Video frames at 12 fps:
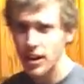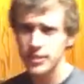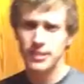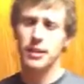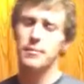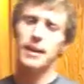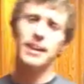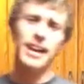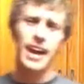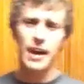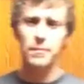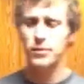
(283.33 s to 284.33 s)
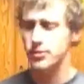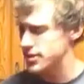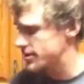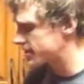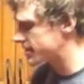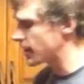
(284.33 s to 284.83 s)
all of a sudden I'm adding apples
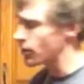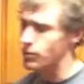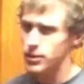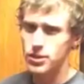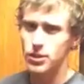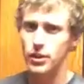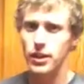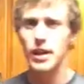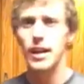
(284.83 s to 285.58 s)
and celery to it,